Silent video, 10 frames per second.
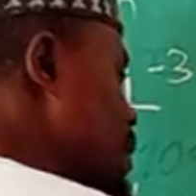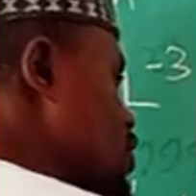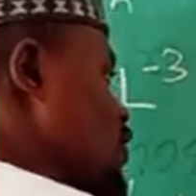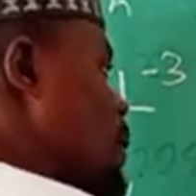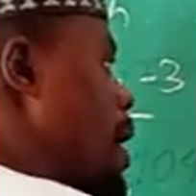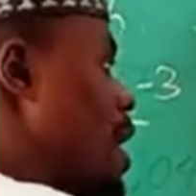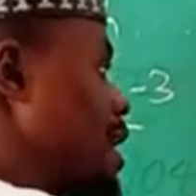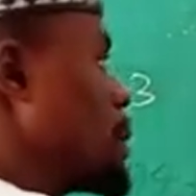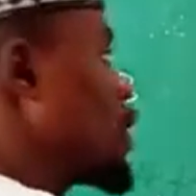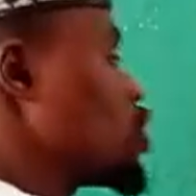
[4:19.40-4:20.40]
dimension for
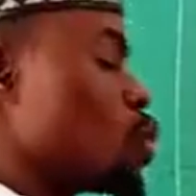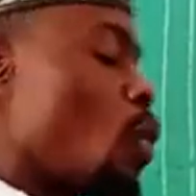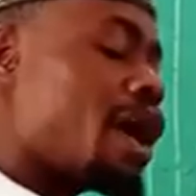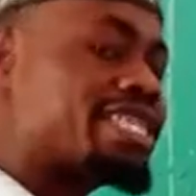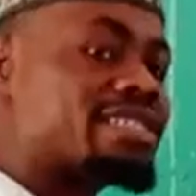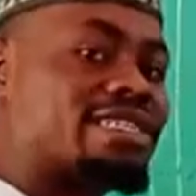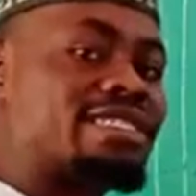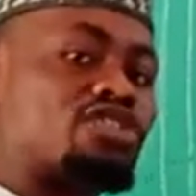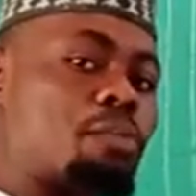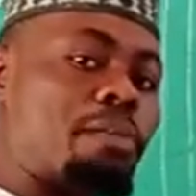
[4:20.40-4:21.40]
power now, because work is related to